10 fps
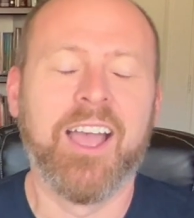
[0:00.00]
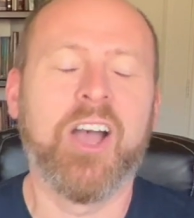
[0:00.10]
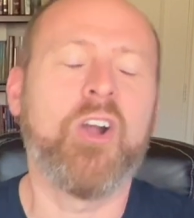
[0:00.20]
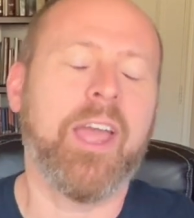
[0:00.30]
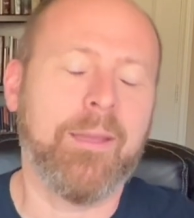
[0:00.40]

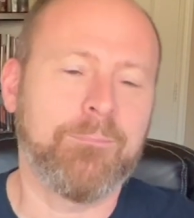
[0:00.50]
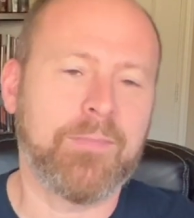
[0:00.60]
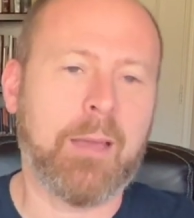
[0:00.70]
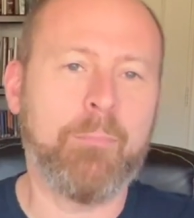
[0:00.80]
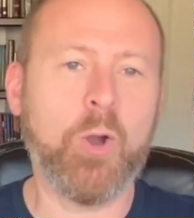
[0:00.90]
Okay,
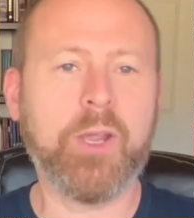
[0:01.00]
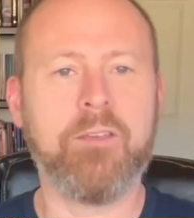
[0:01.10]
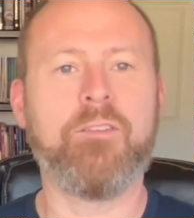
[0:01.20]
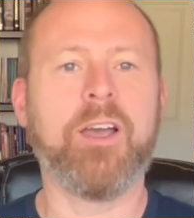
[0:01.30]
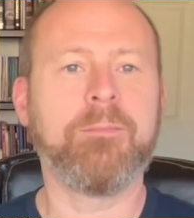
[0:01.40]
I'm poking
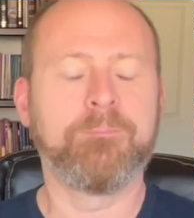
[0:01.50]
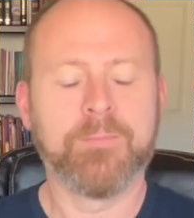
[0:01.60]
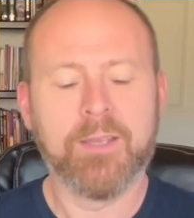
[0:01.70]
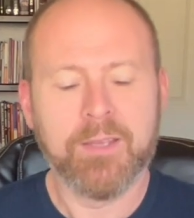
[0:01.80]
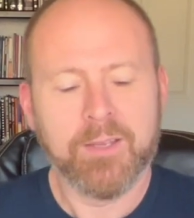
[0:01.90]
fun.
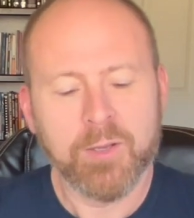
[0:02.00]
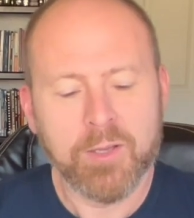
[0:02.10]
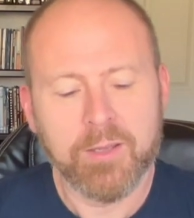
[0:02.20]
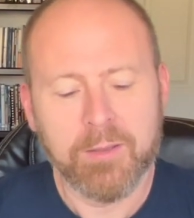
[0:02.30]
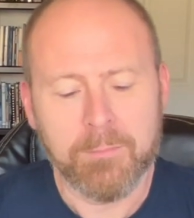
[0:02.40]

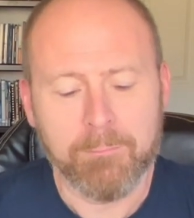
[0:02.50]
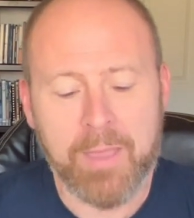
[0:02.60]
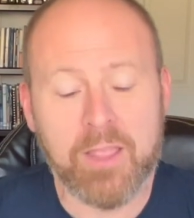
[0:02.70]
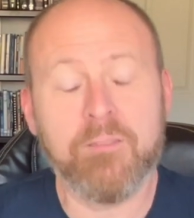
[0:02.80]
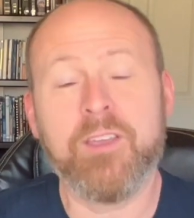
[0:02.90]

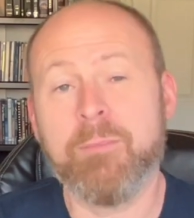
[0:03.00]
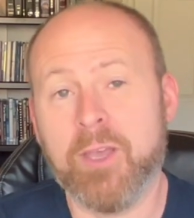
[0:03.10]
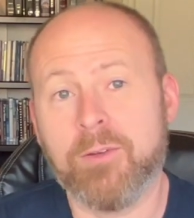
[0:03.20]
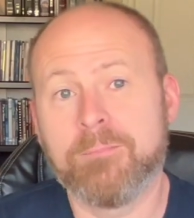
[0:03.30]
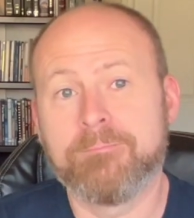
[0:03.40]
Male and female.